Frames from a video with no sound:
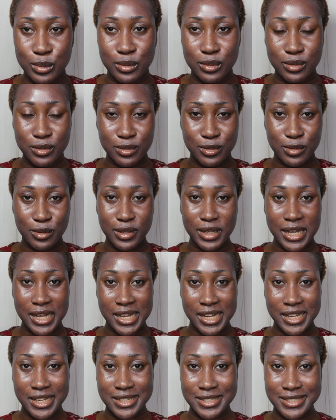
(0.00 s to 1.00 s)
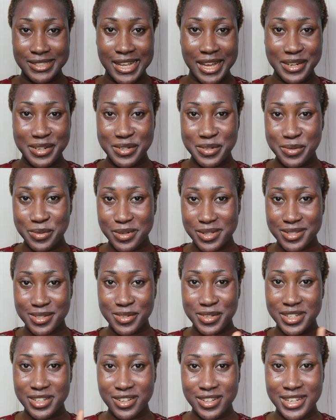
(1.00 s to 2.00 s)
So guys, I don't know what's
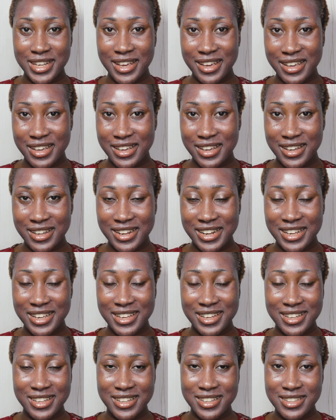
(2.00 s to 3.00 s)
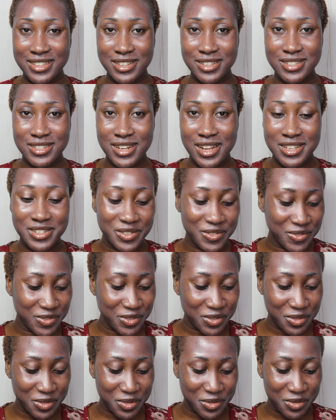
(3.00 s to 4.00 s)
going on here. Like, this thing has
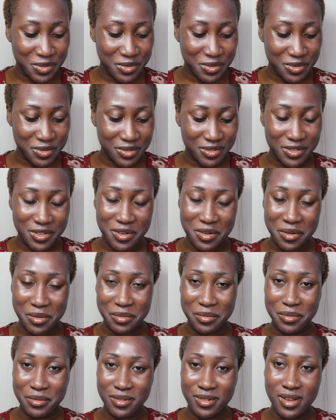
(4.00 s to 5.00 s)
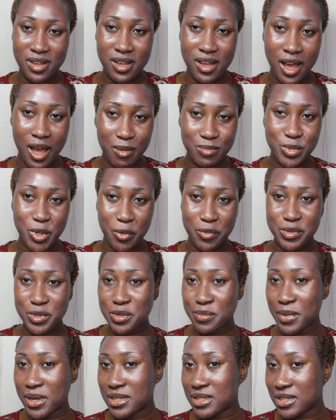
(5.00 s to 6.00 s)
refused to, you know, absorb
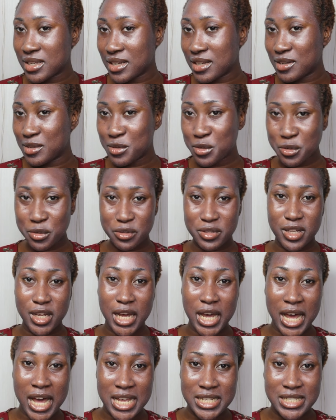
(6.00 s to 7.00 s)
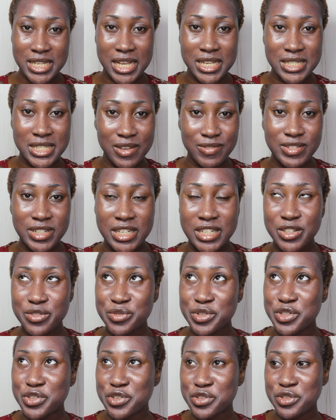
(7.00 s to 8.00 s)
into my skin, though the cast has definitely
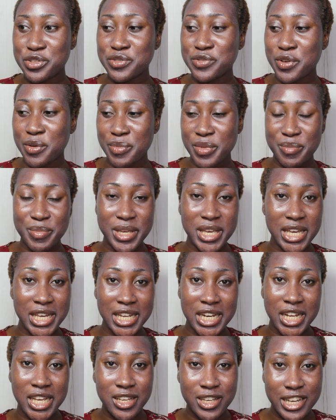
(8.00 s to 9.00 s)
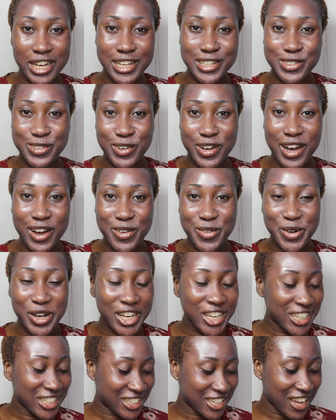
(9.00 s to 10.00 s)
reduced from the beginning. You guys saw how
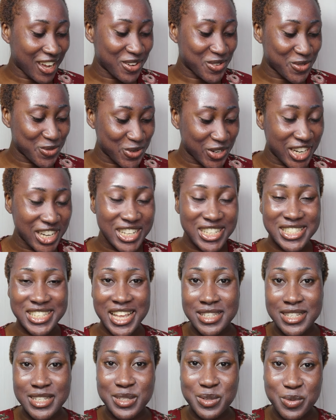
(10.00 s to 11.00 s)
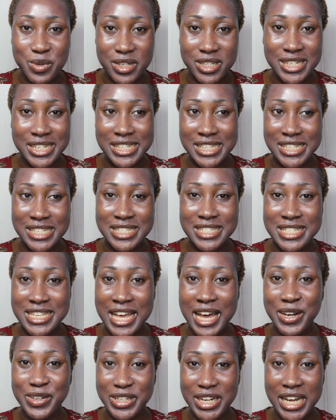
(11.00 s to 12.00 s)
white I was. This one is the
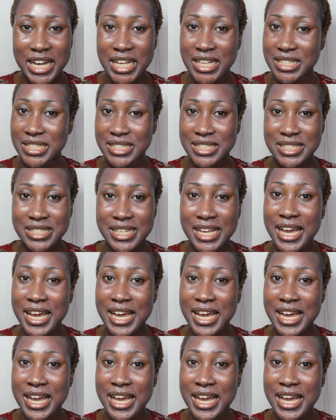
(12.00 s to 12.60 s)
outcast.